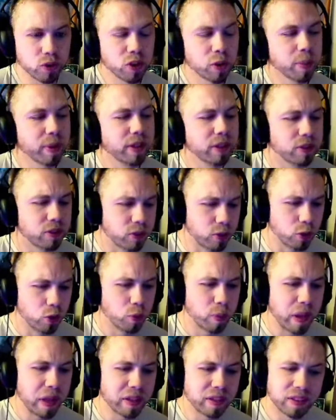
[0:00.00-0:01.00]
They're being sued
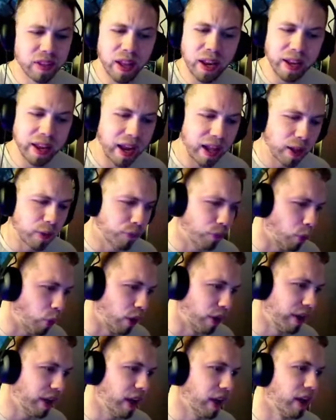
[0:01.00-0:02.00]
by the state of
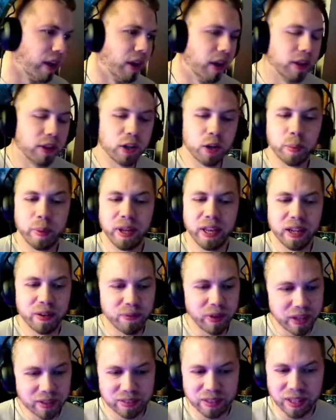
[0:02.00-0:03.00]
California, they're being
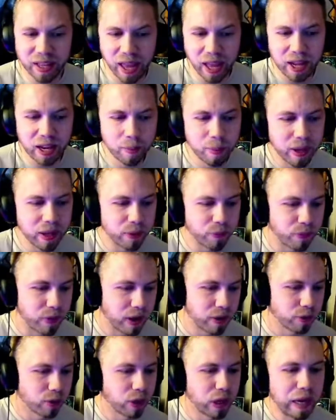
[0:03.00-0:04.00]
investigated by the
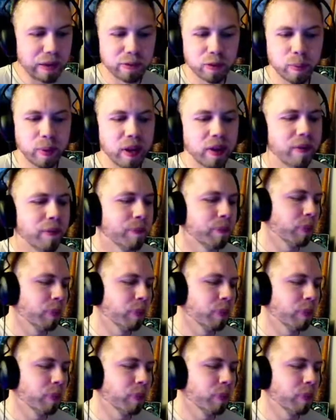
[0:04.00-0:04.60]
federal government.